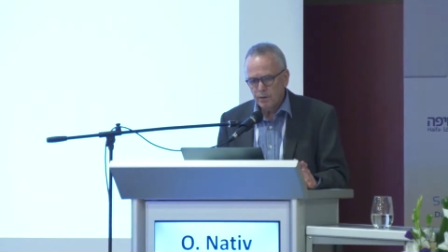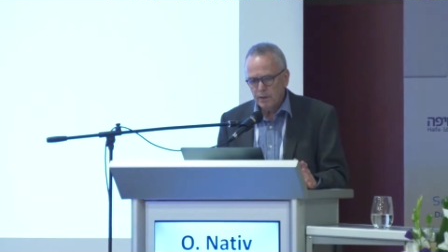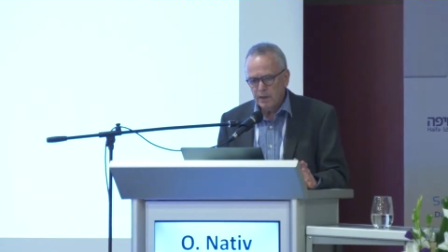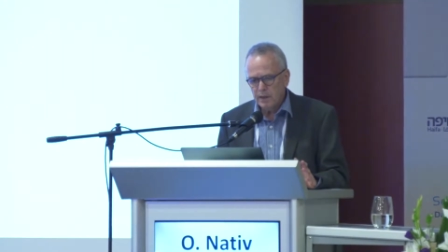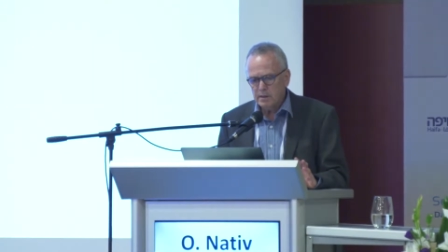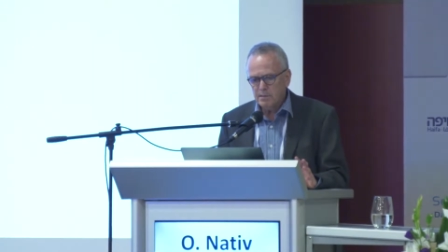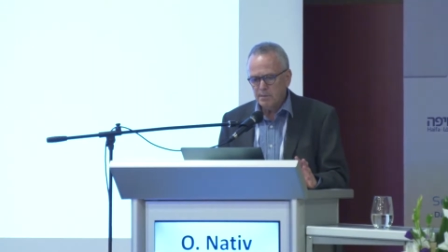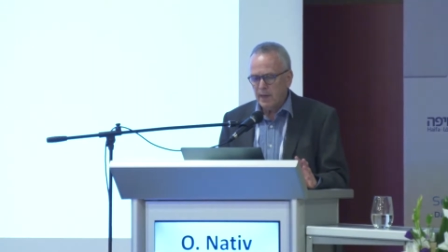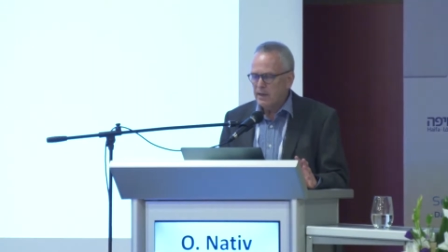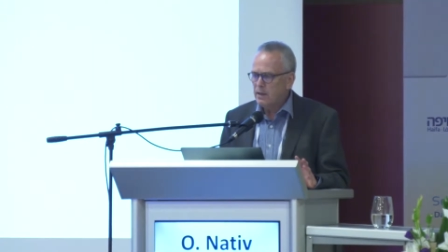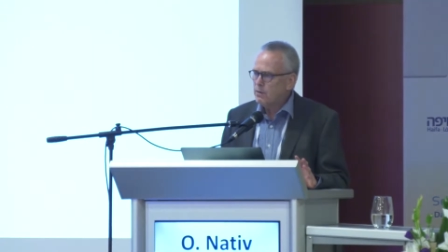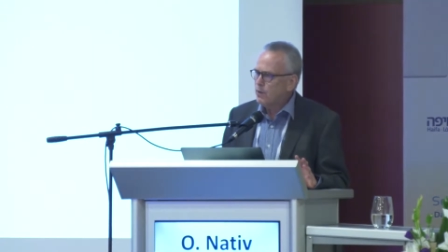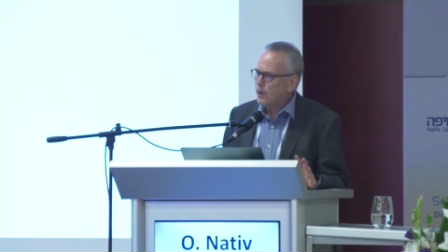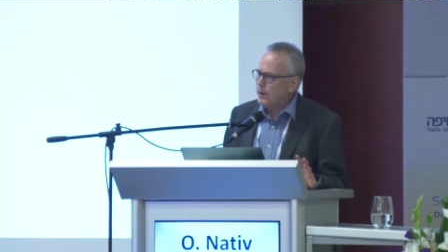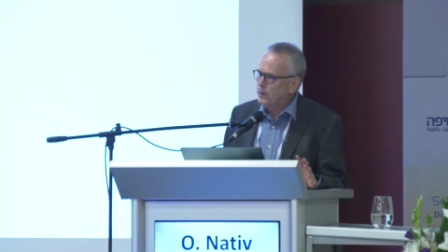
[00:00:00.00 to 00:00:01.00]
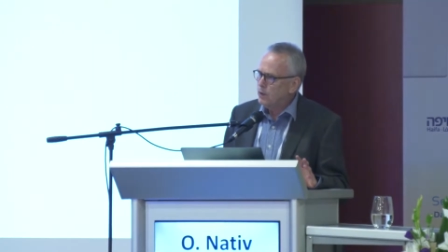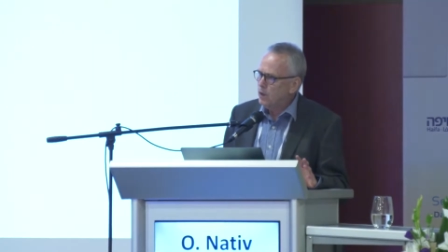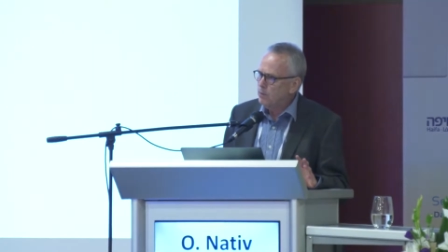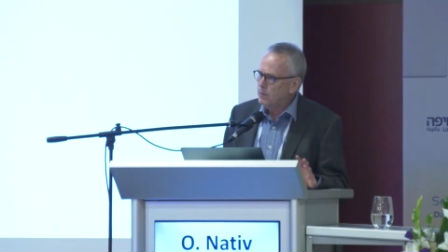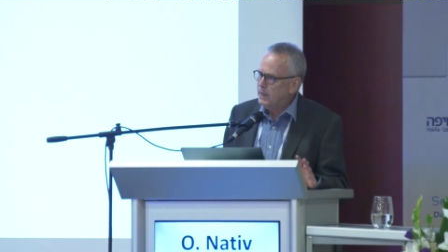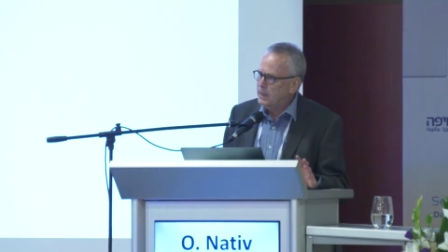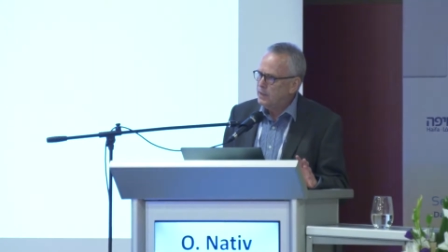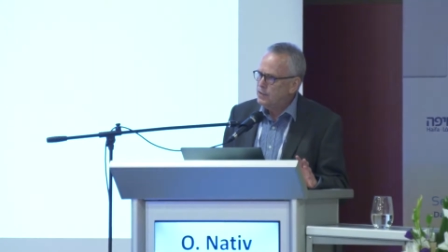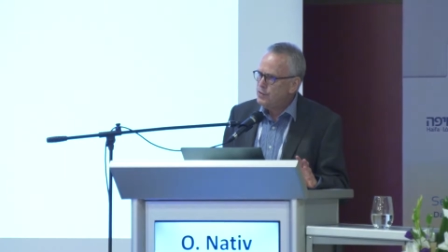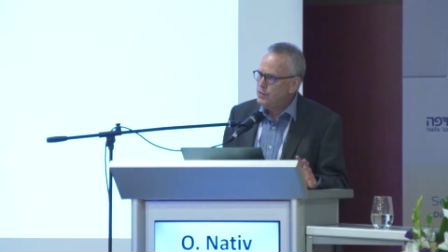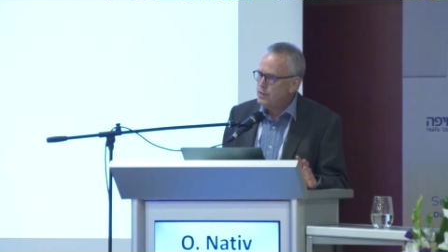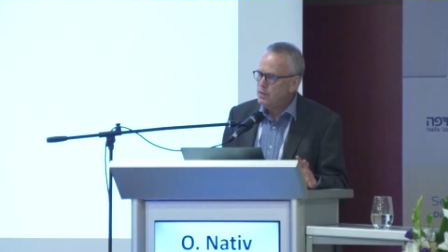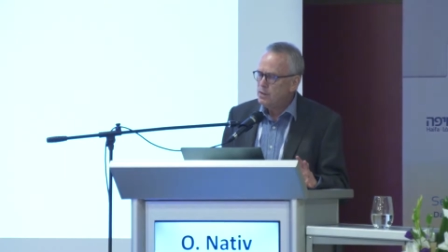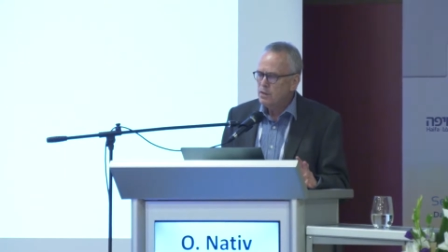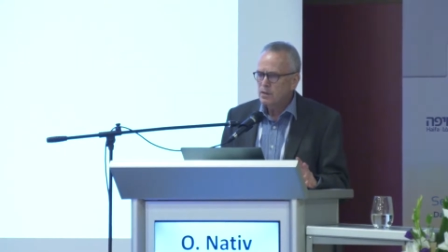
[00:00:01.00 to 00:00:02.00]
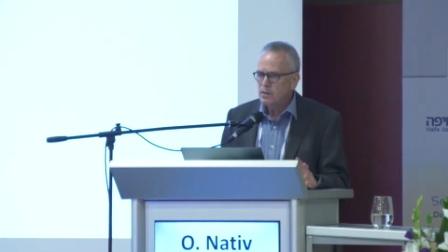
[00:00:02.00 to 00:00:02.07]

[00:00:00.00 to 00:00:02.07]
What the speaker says: is by cryoablation.